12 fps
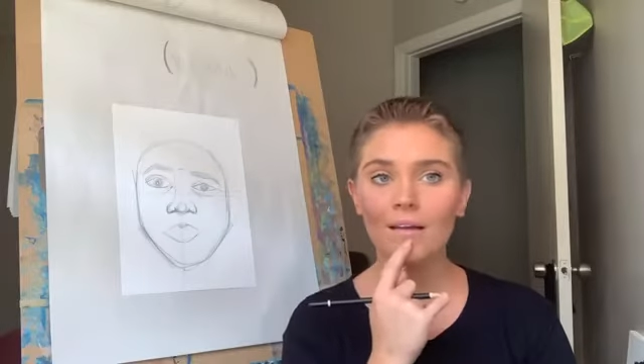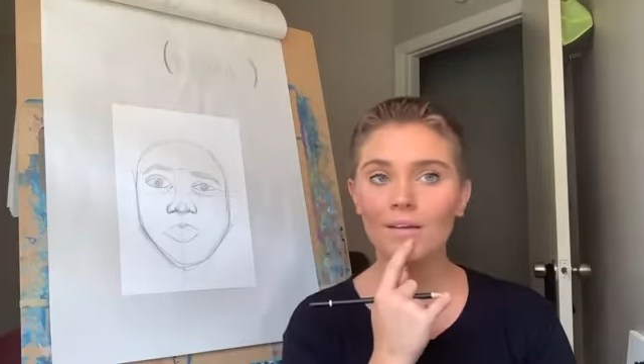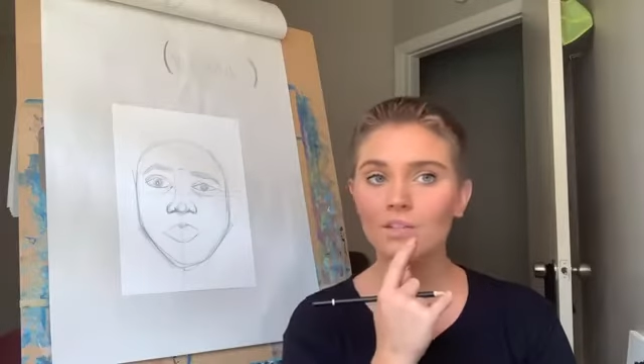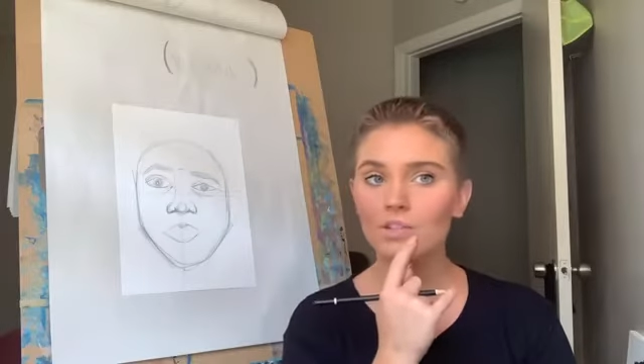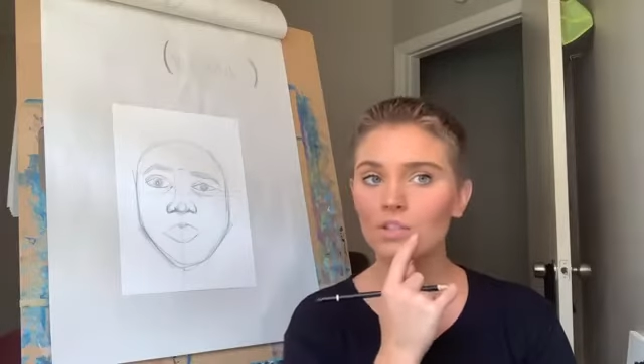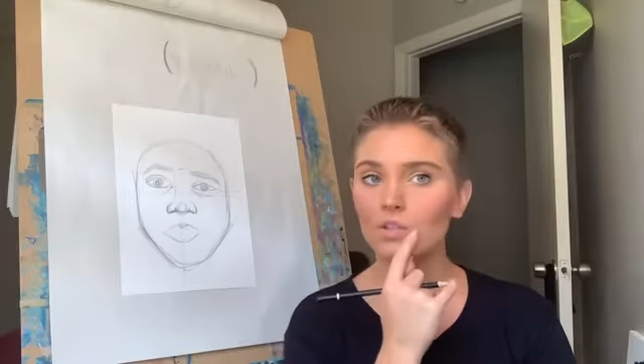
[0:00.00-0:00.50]
of
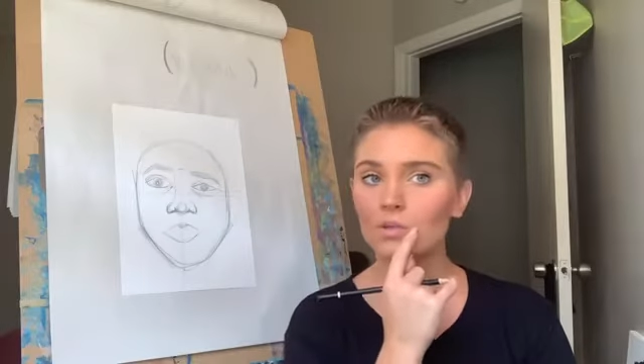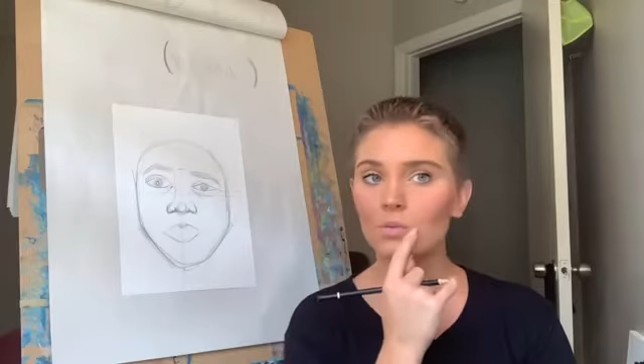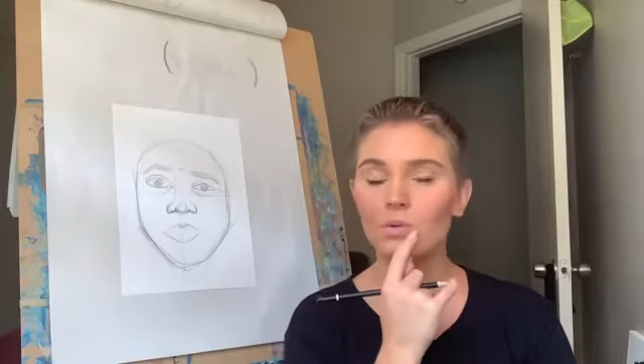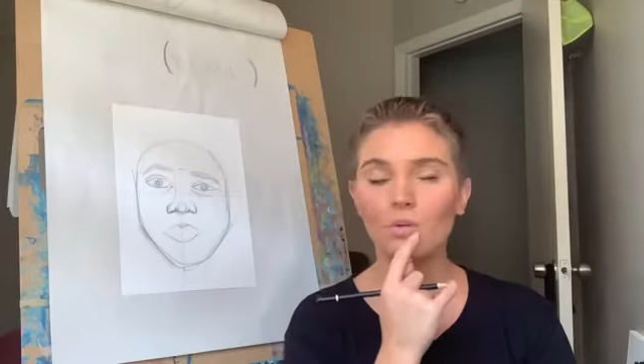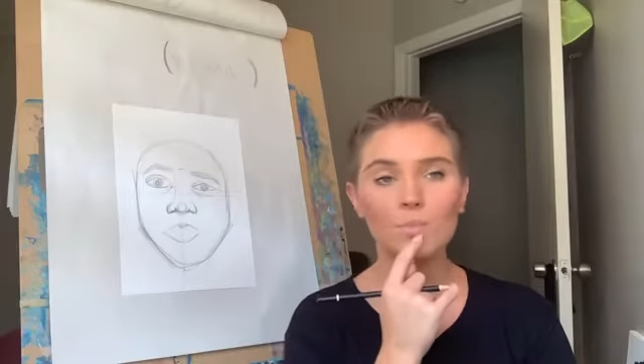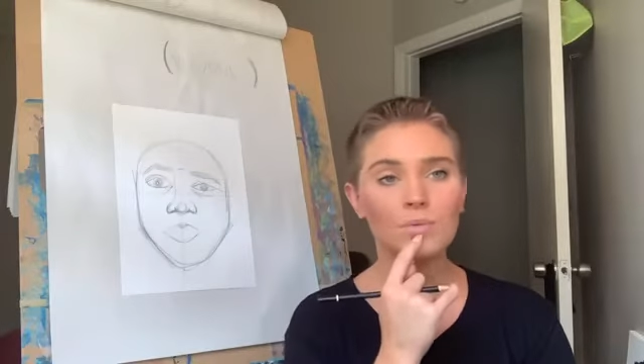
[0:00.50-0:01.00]
just
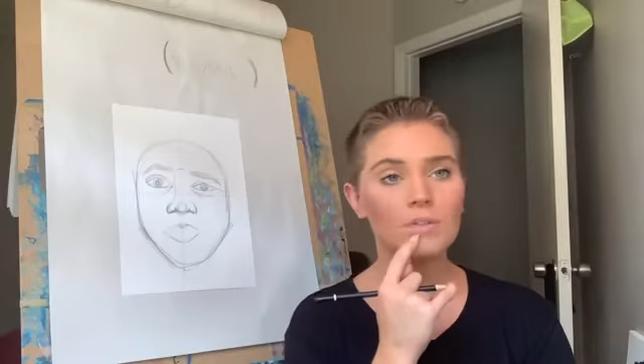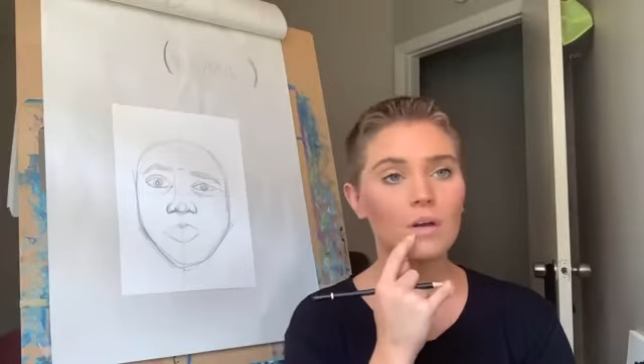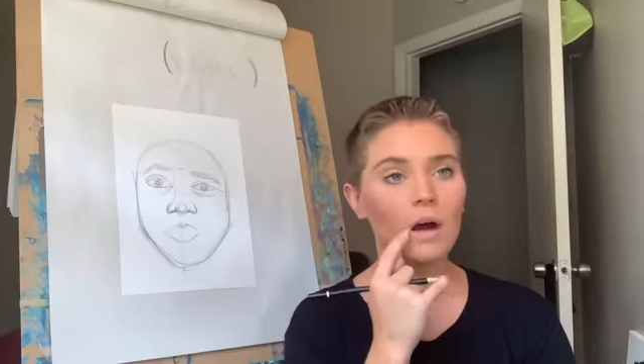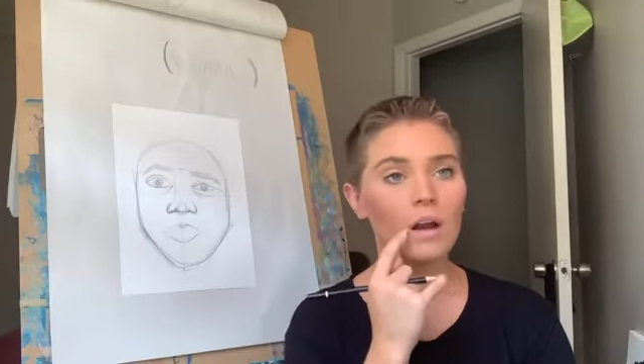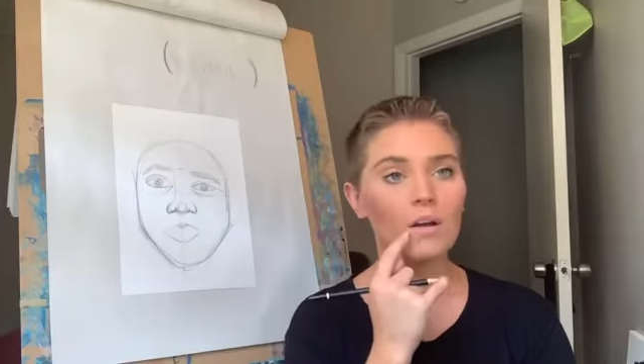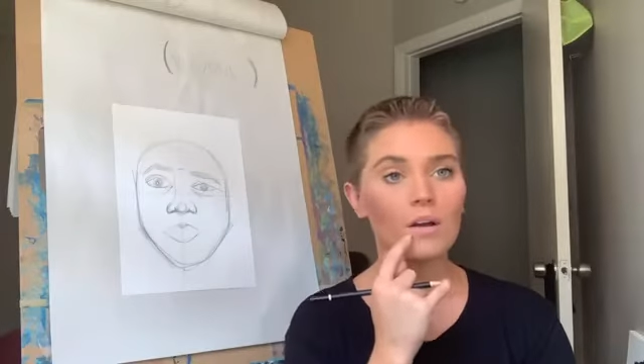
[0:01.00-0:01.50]
swoops
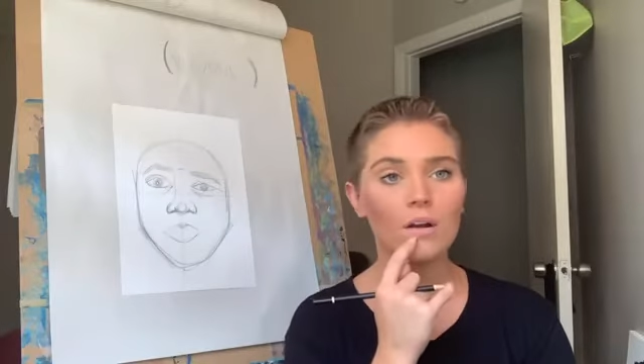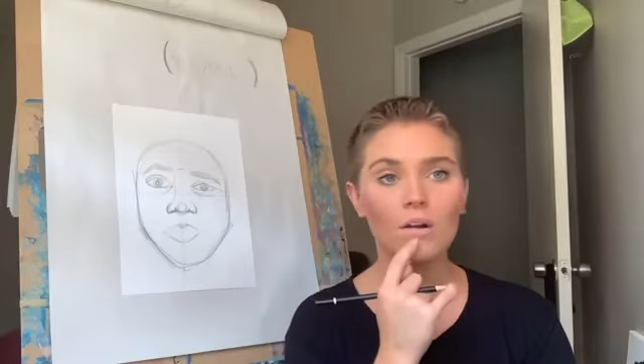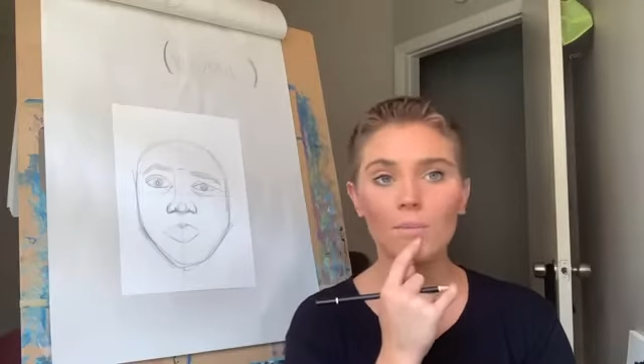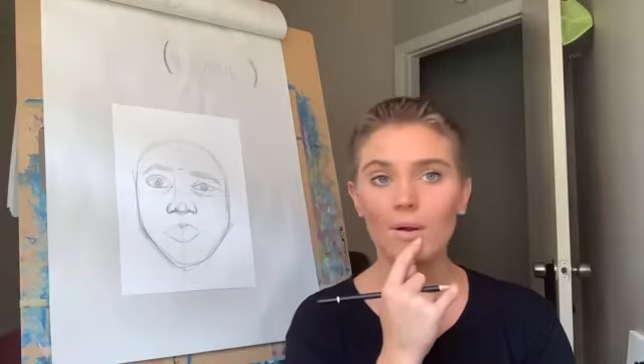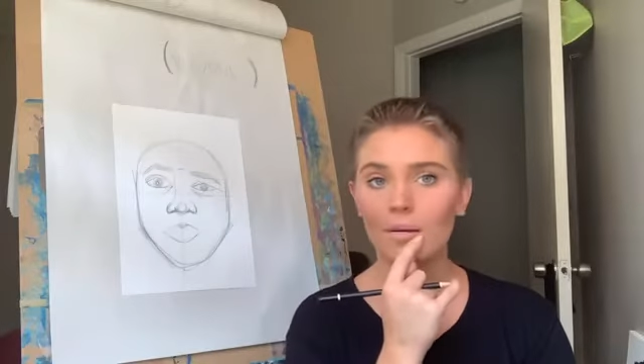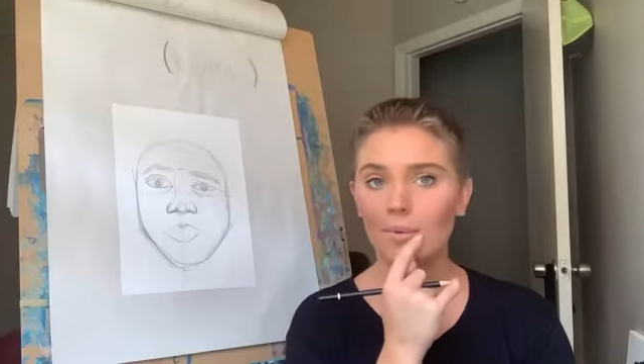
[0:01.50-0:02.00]
under
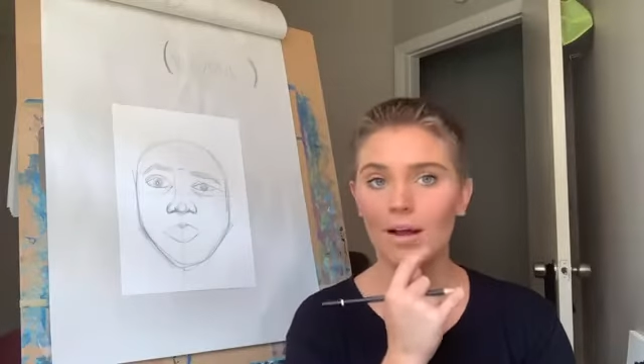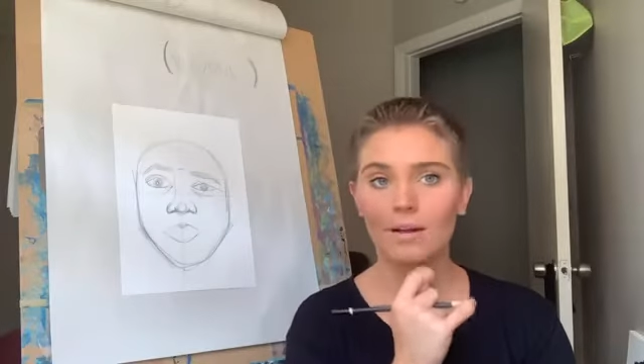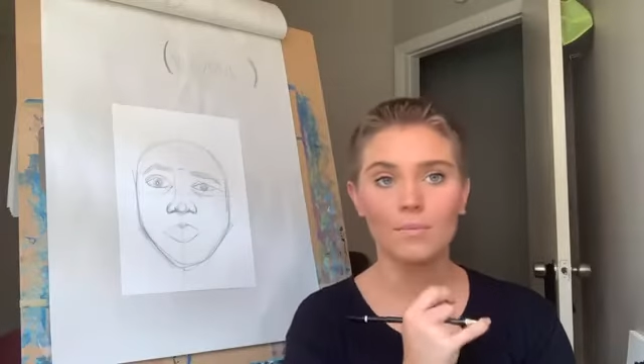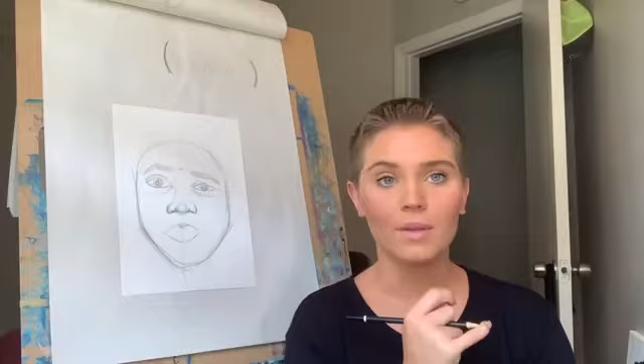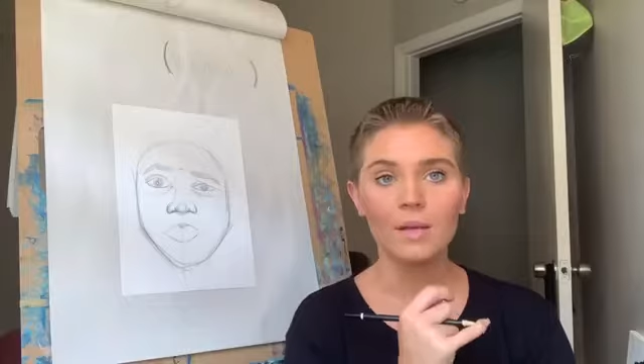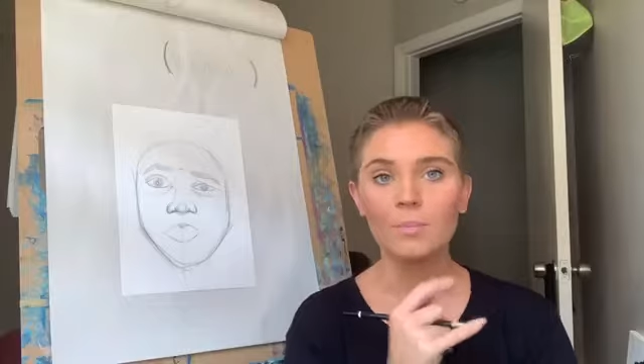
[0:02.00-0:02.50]
my
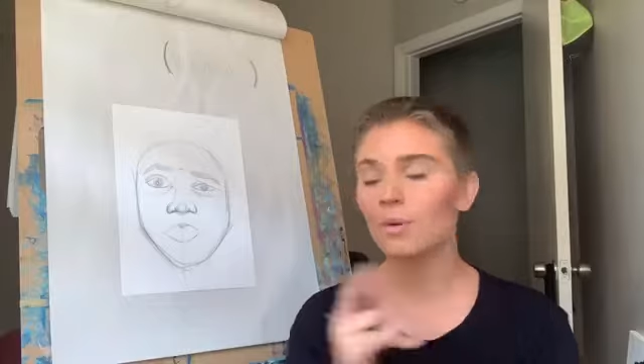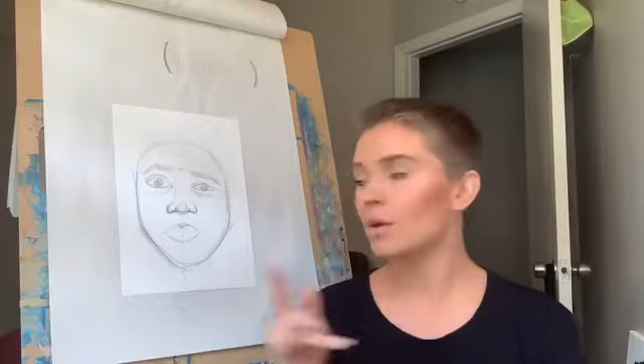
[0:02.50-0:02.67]
bottom lip,